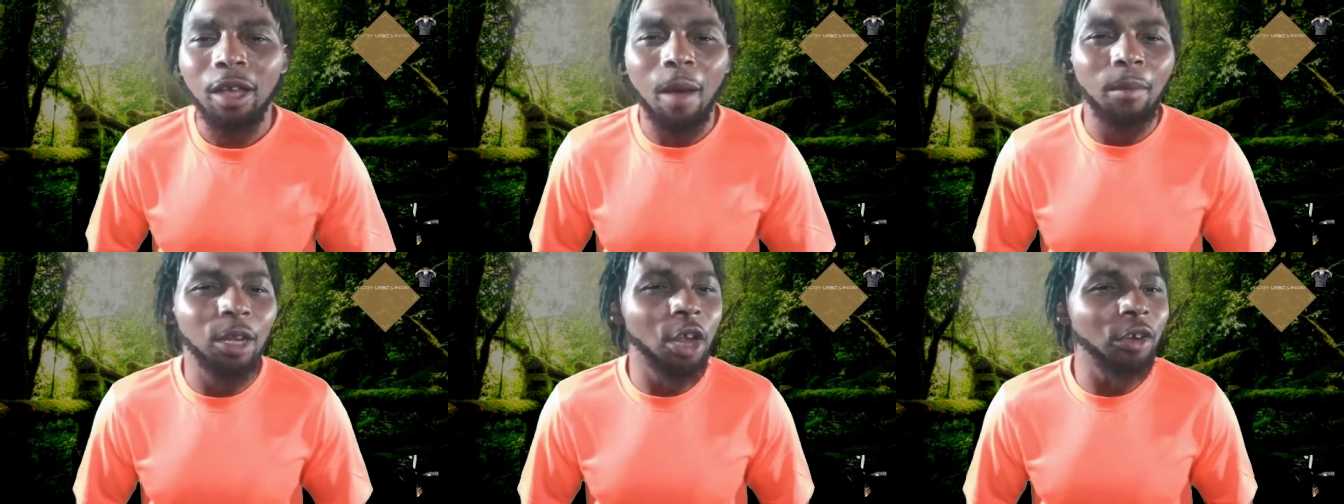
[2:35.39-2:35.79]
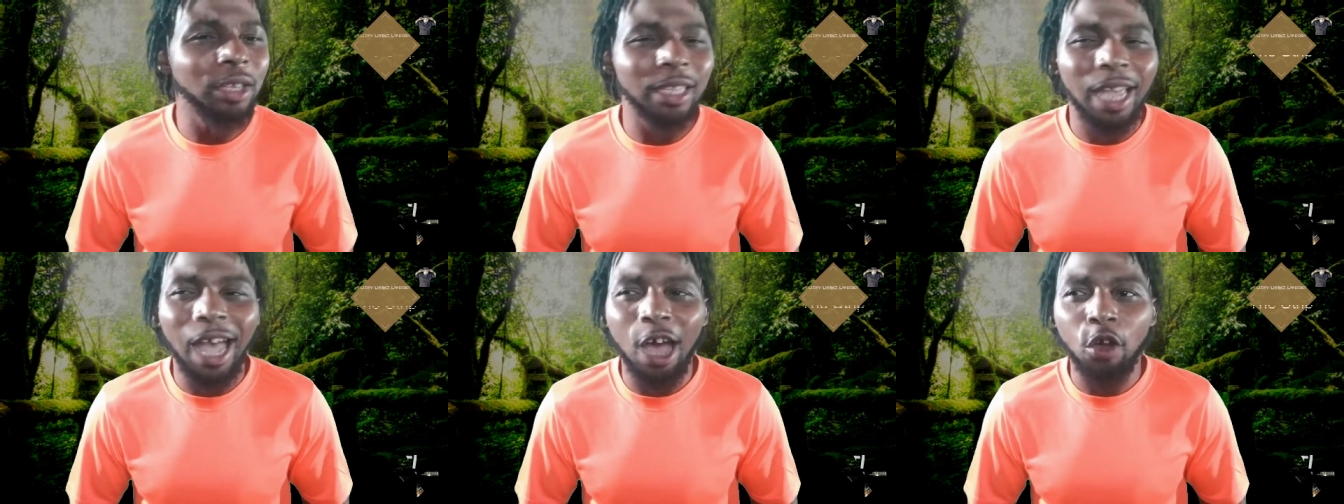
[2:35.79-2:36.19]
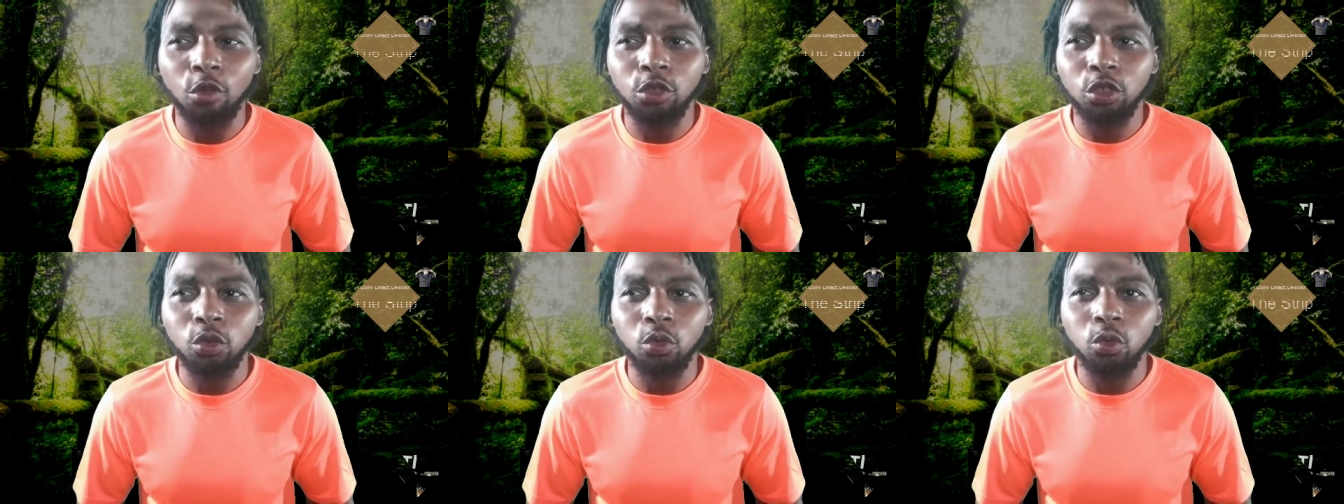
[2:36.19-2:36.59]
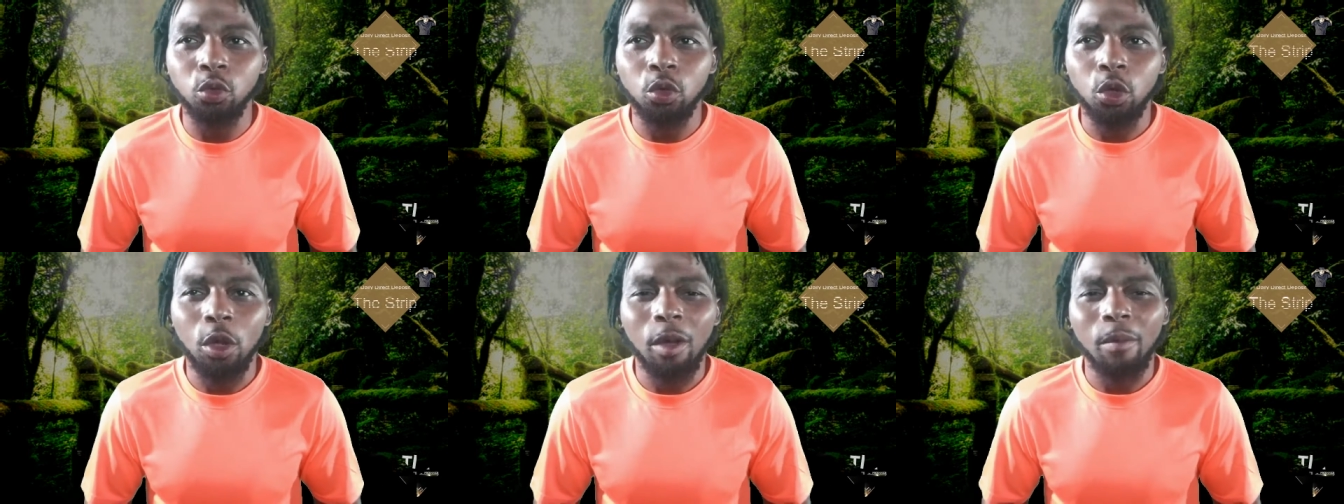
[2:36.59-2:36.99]
I'm learning how
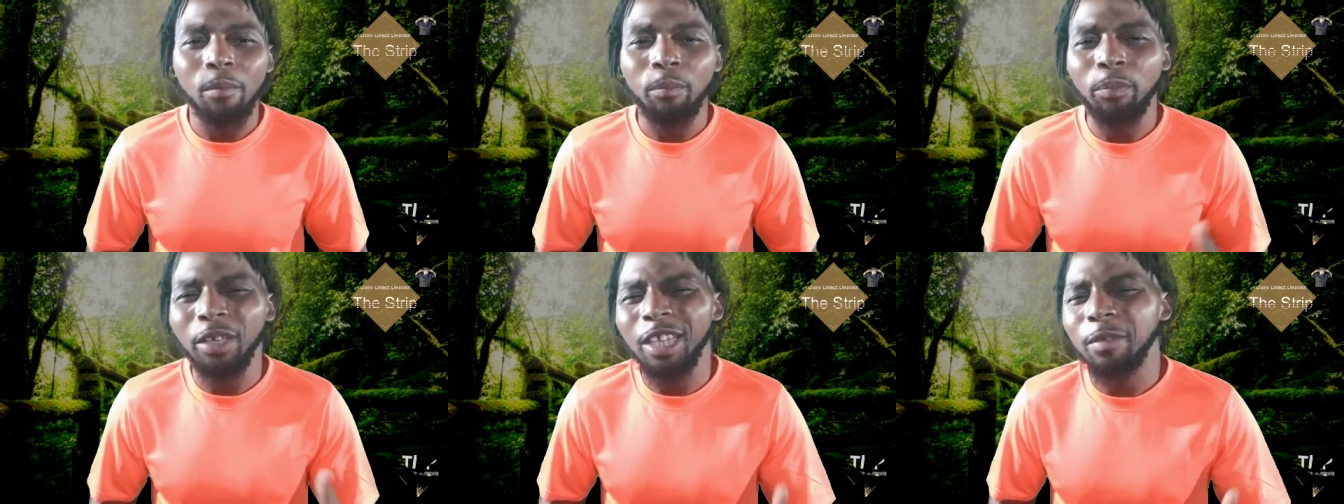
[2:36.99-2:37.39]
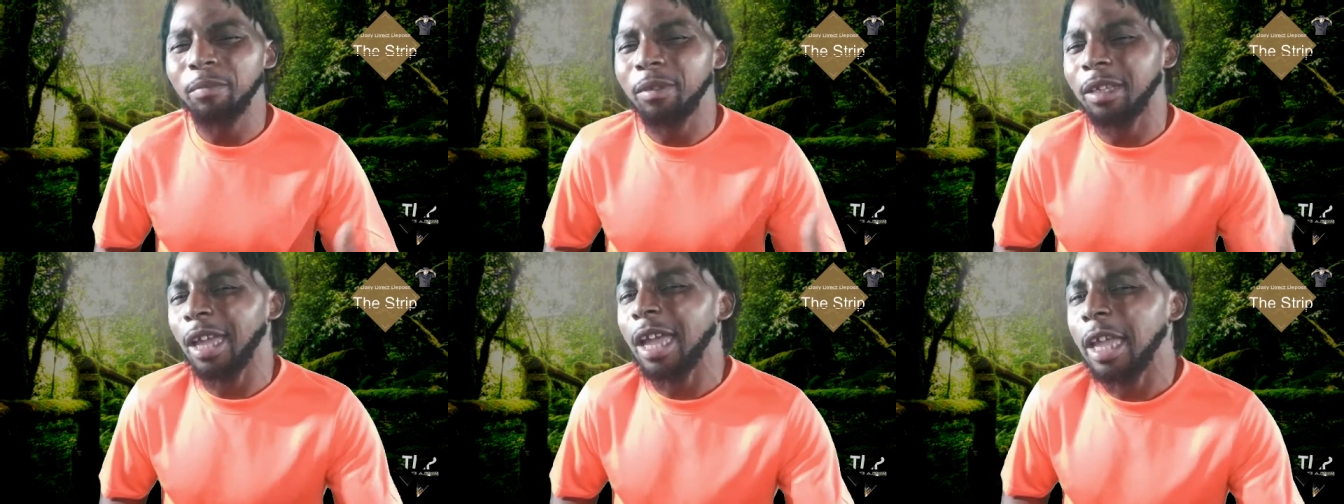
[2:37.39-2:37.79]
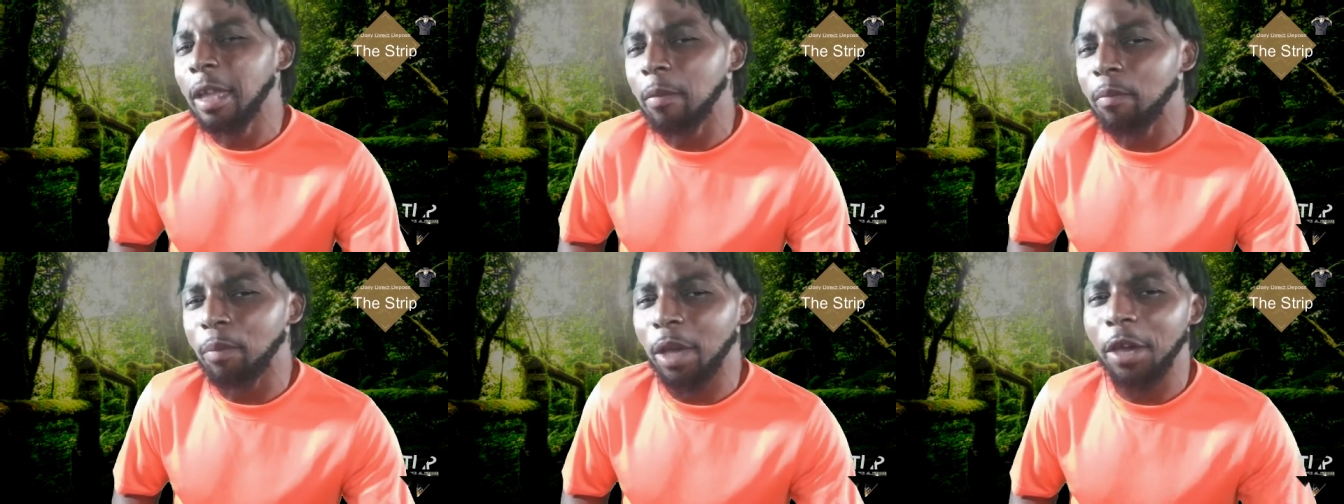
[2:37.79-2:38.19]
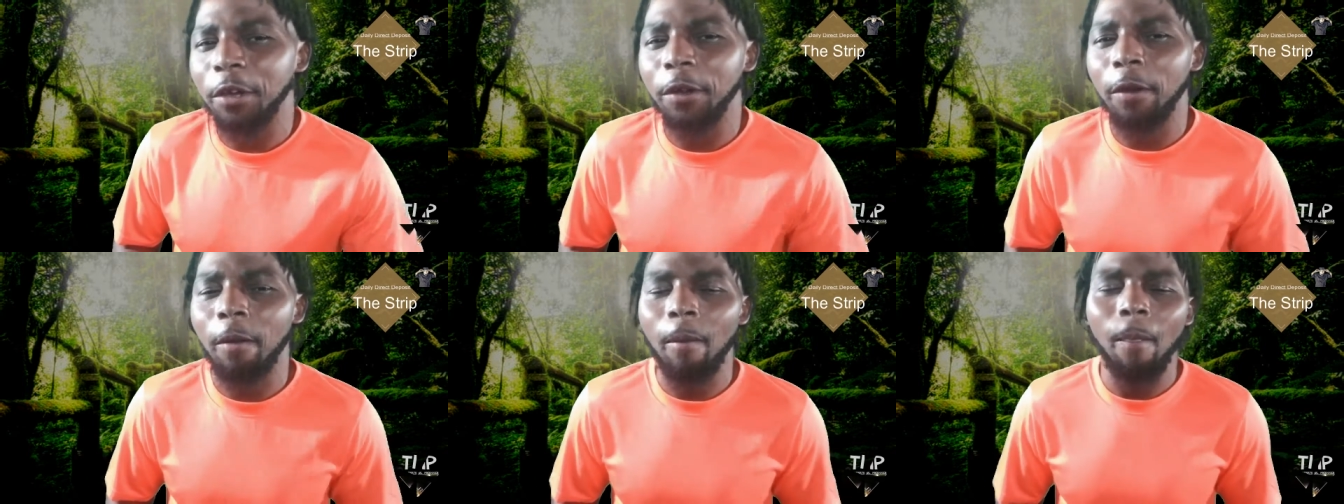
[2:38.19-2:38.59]
to peep game
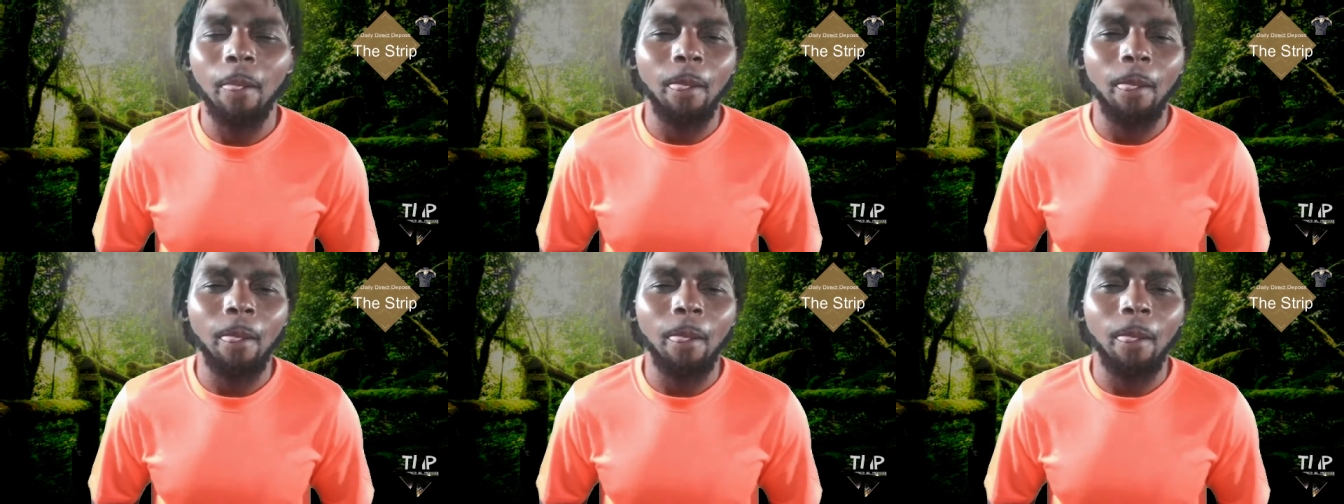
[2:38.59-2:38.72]
better.